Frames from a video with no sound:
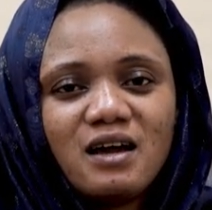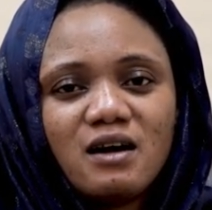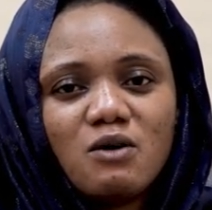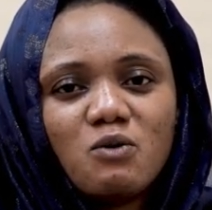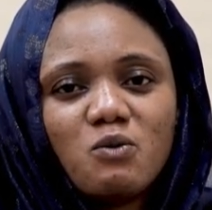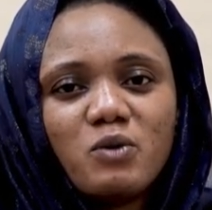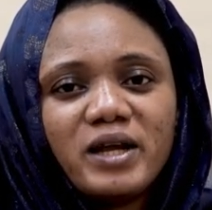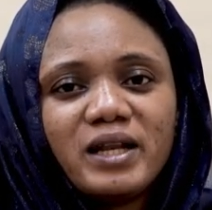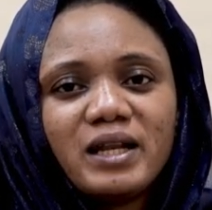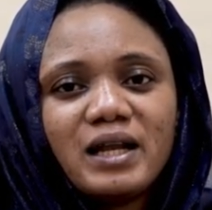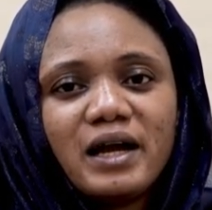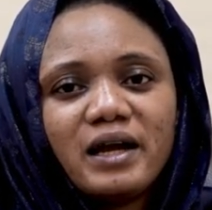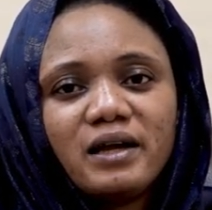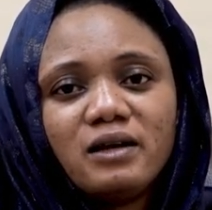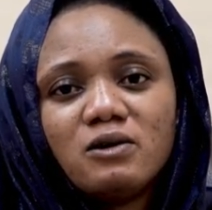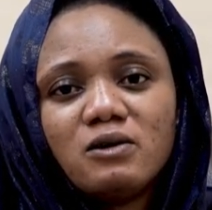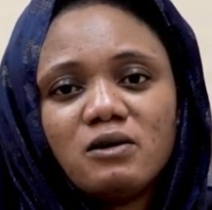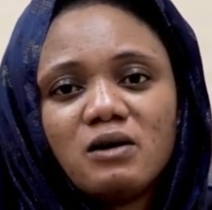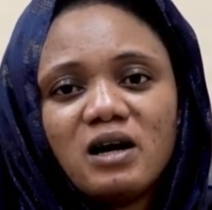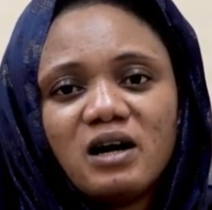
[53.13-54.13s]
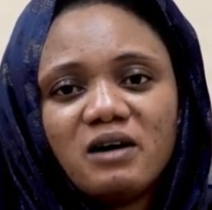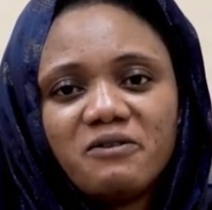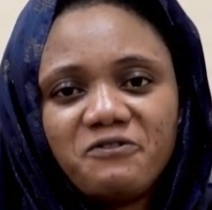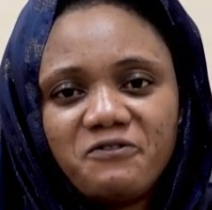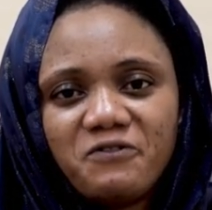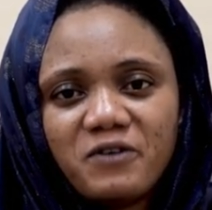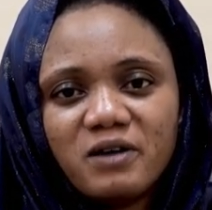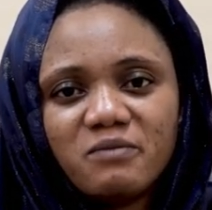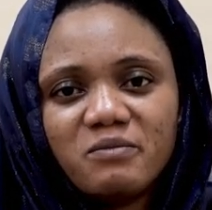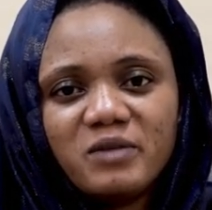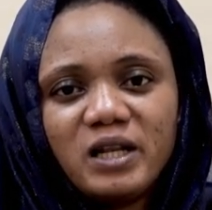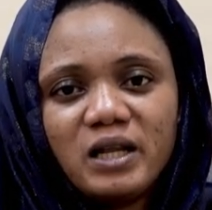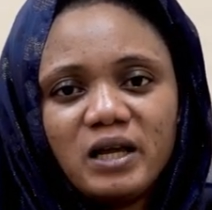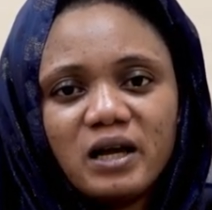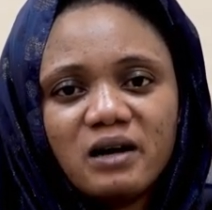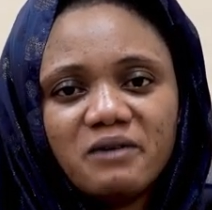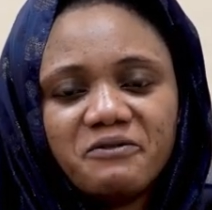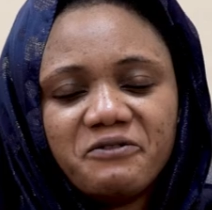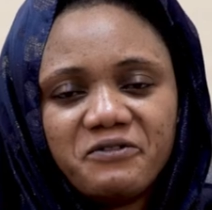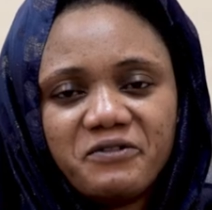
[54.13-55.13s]
when I don't have family
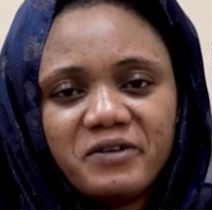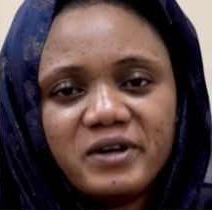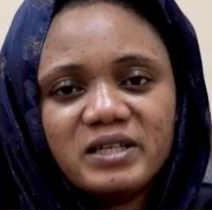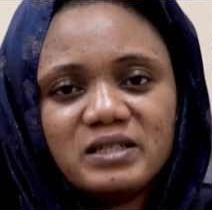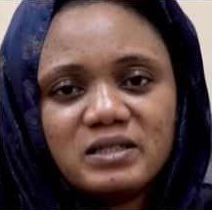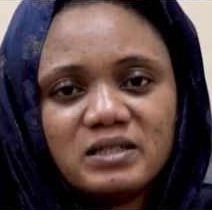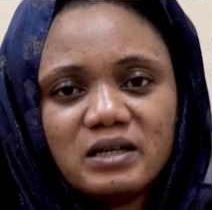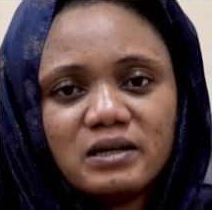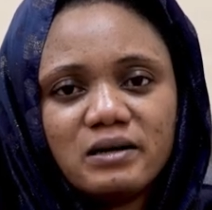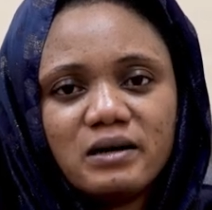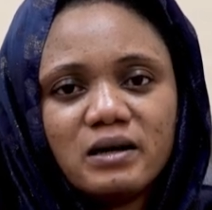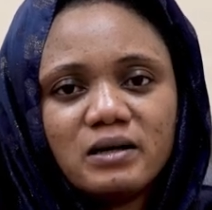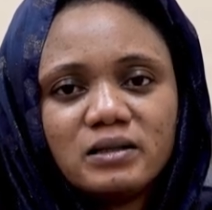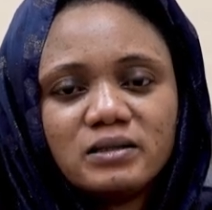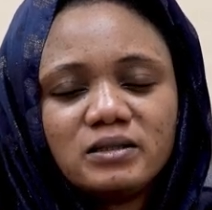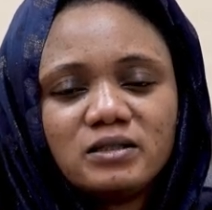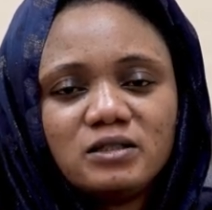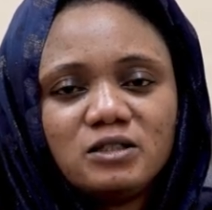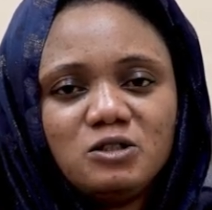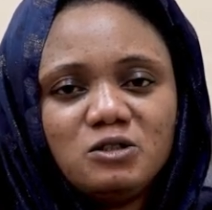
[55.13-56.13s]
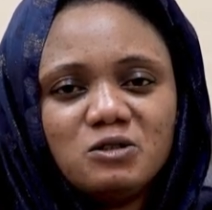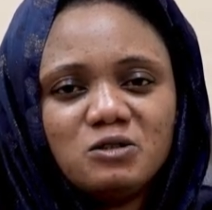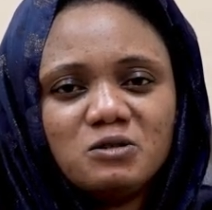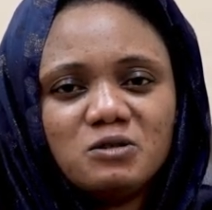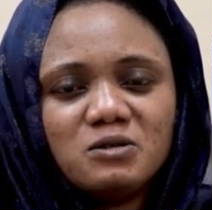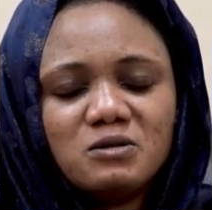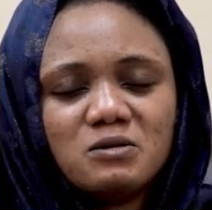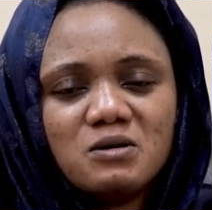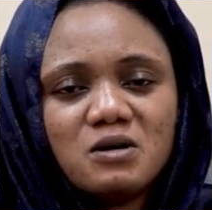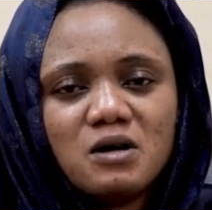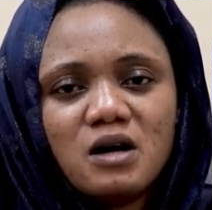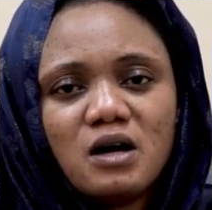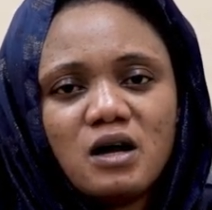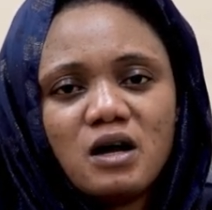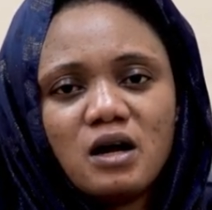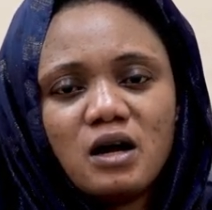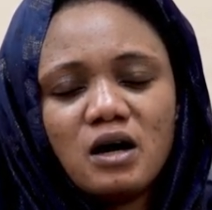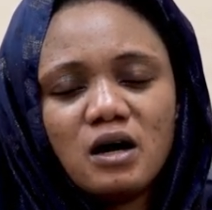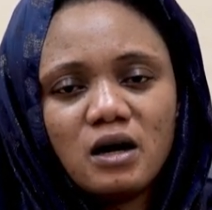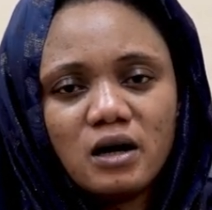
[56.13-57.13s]
and friends around. You
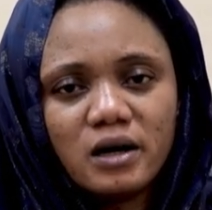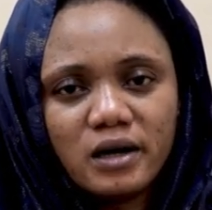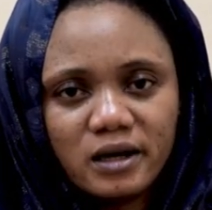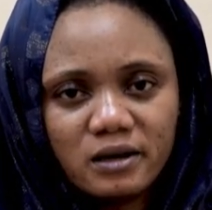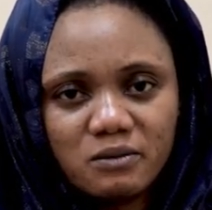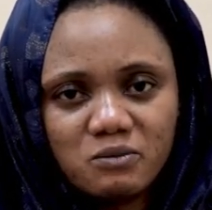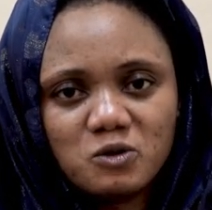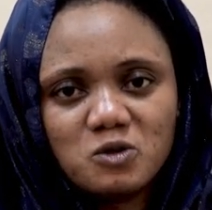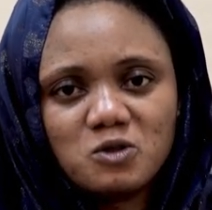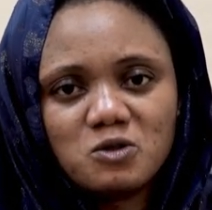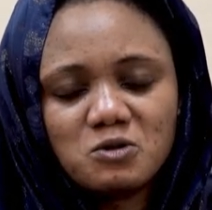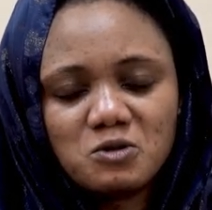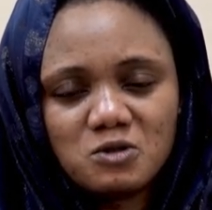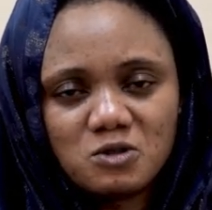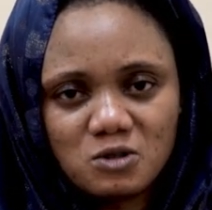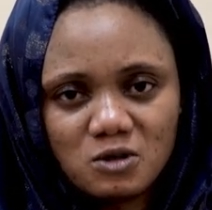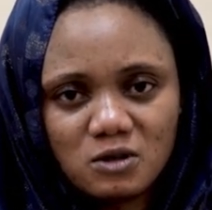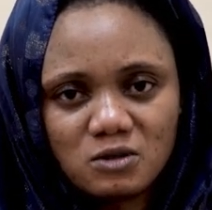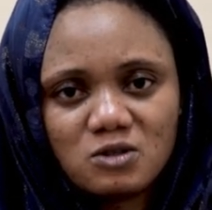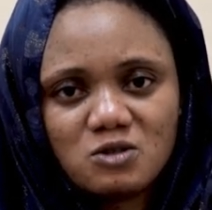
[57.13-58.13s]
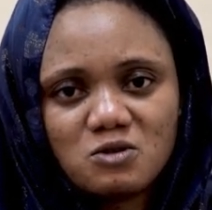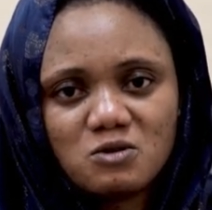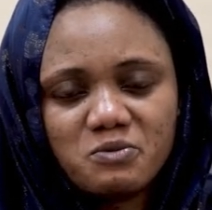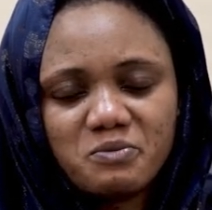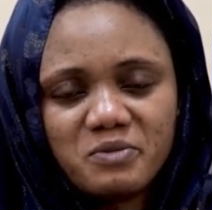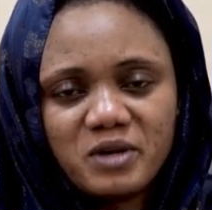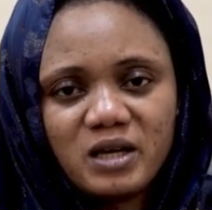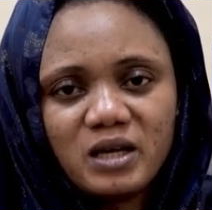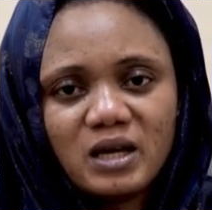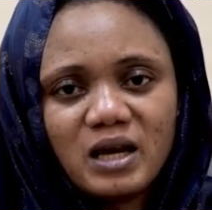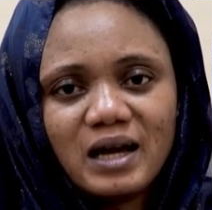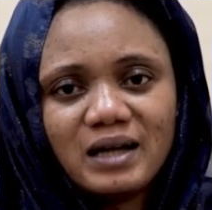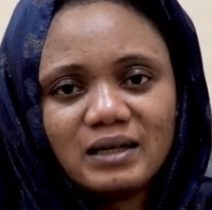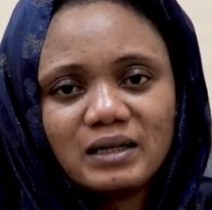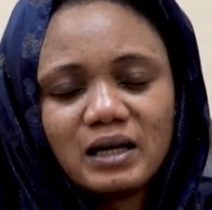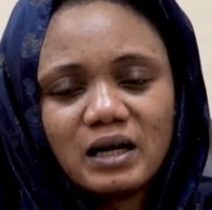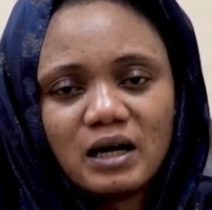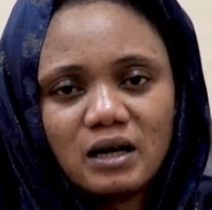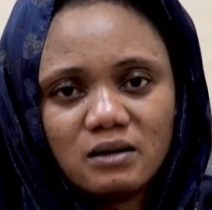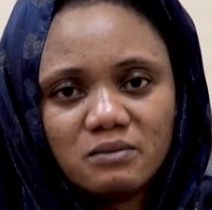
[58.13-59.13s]
are able to talk to me
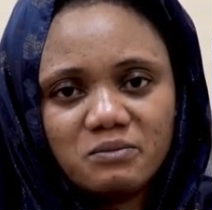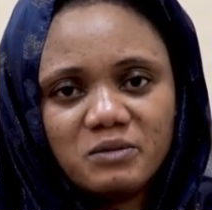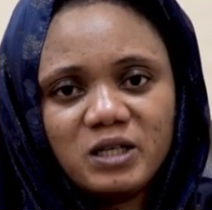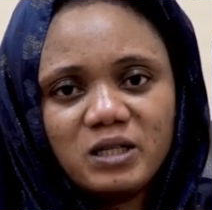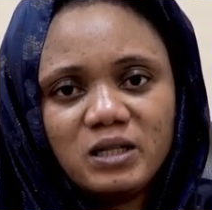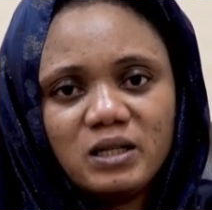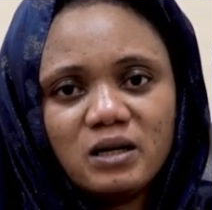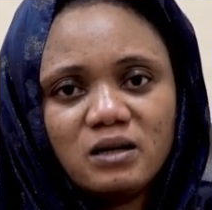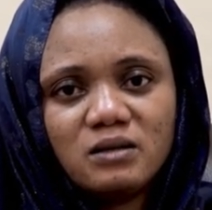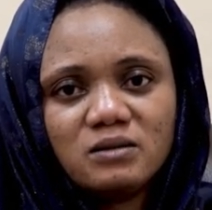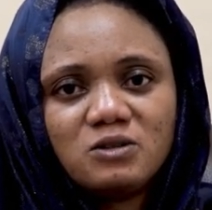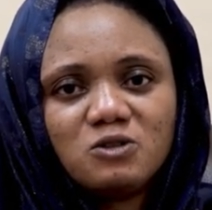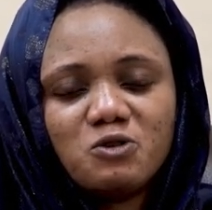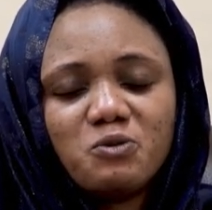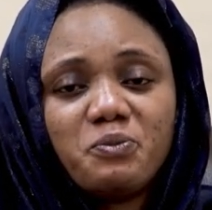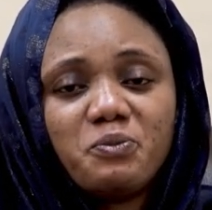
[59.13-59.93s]
and calm me down, to